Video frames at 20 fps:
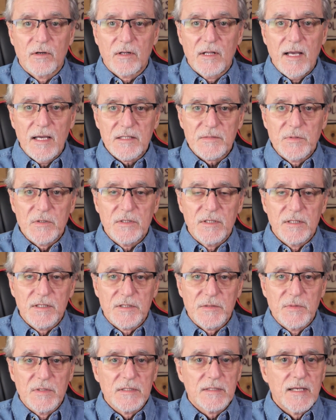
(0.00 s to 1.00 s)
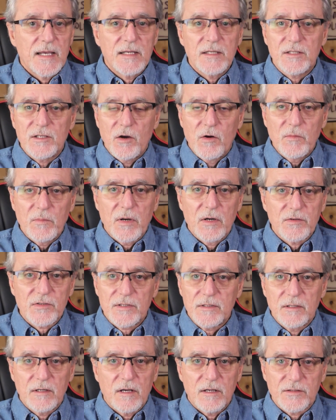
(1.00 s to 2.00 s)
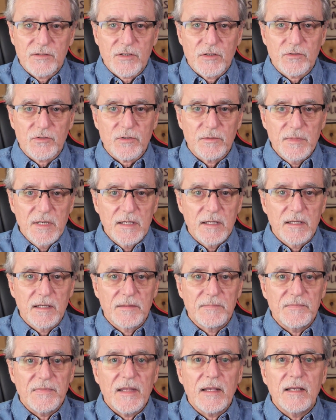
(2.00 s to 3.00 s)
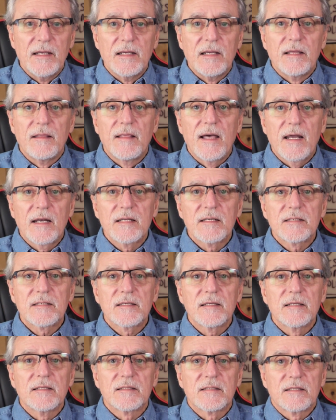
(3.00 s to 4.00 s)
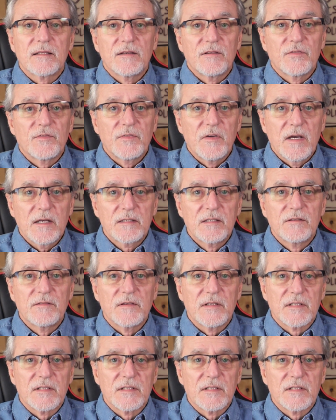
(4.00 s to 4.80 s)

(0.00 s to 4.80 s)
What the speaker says: class participants and don't post it on social media. That is as effective